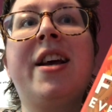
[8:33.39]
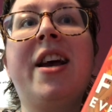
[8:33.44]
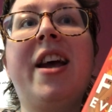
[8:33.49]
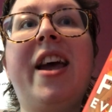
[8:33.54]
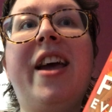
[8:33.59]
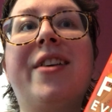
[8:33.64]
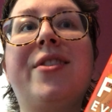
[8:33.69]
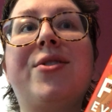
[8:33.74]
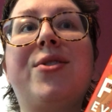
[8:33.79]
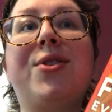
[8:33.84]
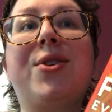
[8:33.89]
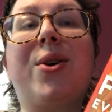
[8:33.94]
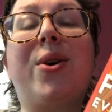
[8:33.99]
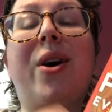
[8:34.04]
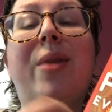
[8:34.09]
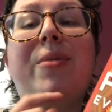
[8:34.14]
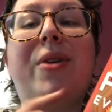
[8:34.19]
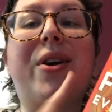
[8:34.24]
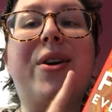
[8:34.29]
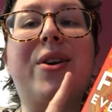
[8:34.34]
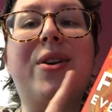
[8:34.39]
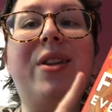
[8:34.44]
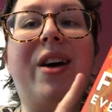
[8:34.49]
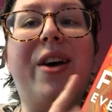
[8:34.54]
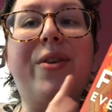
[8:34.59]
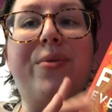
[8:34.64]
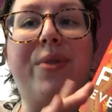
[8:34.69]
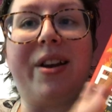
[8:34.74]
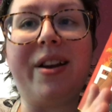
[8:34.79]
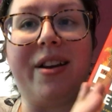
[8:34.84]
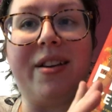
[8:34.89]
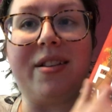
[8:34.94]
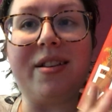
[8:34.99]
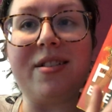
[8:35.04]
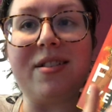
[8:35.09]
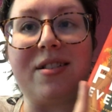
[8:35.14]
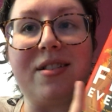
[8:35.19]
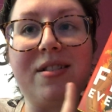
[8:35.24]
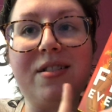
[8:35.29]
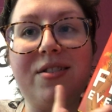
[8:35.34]
And so I'm not going to lie, reading
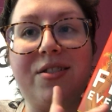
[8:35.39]
this